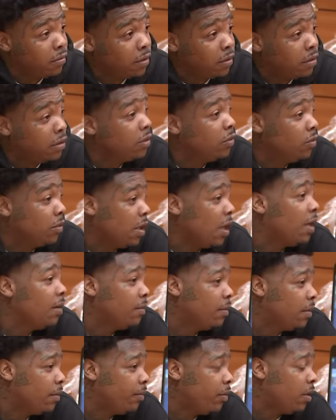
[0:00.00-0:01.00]
and she was 8
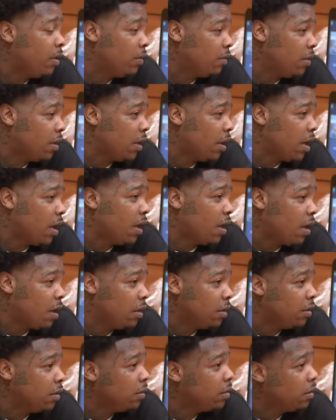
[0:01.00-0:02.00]
months pregnant when I got
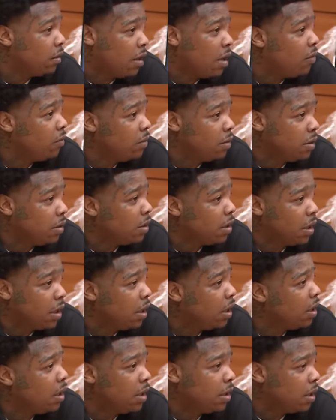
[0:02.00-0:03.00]
locked up, so I would have said
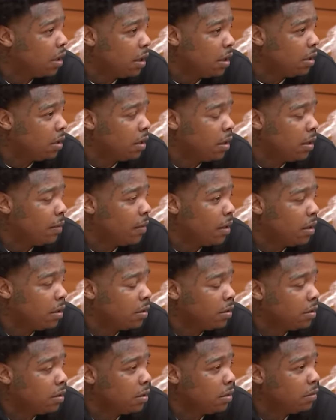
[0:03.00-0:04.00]
anything to get back
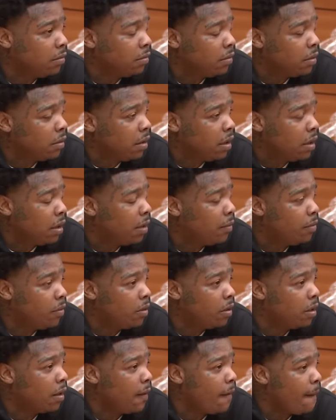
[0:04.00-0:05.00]
to him at that point.